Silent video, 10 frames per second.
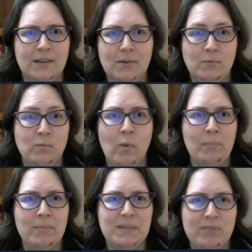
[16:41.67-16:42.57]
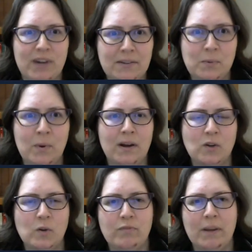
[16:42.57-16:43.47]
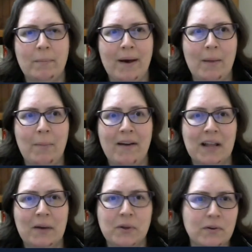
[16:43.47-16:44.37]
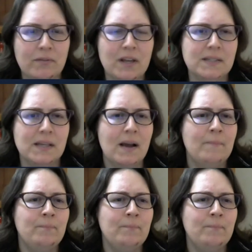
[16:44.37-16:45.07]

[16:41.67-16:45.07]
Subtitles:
you know, one mispronounced word could bring about a parallel universe.